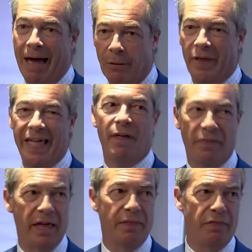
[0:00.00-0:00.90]
meant
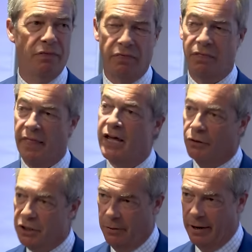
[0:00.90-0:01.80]
that they, that, that they
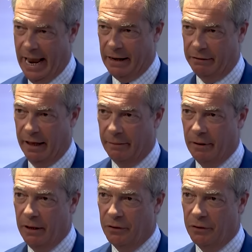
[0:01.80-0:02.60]
couldn't do anything,